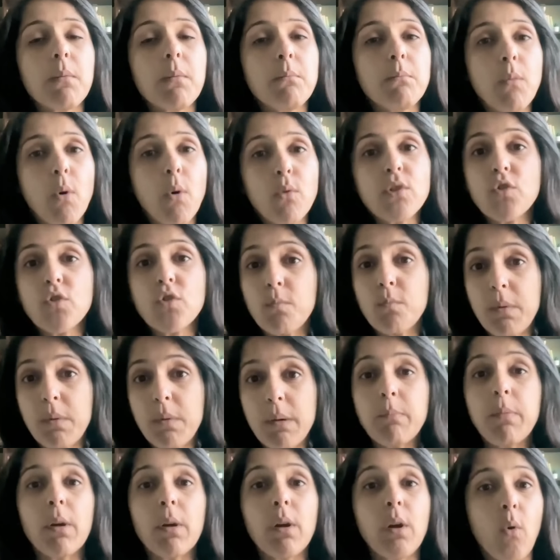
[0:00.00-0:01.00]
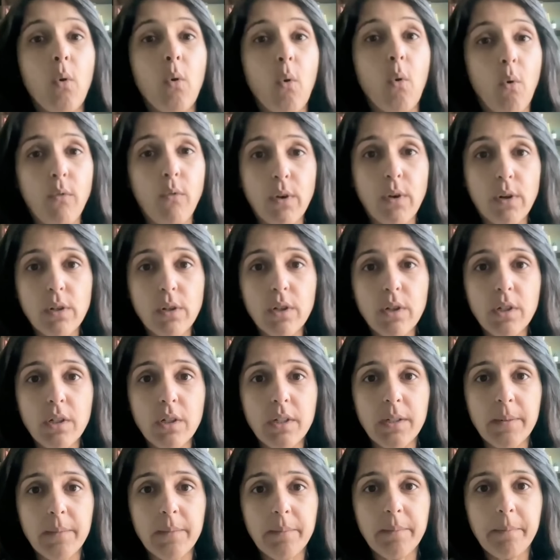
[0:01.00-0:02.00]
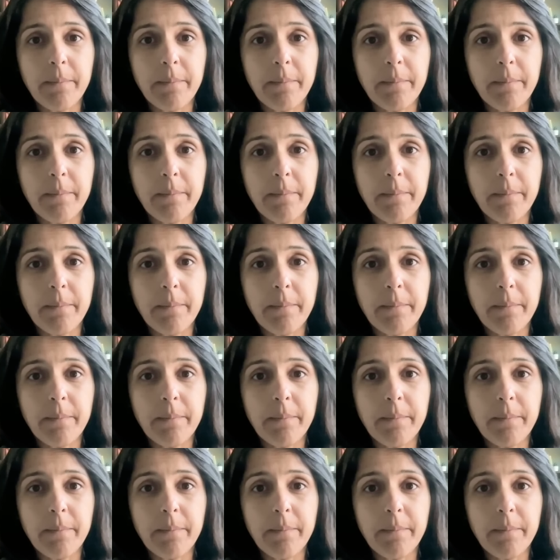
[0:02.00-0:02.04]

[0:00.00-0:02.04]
most people overlook,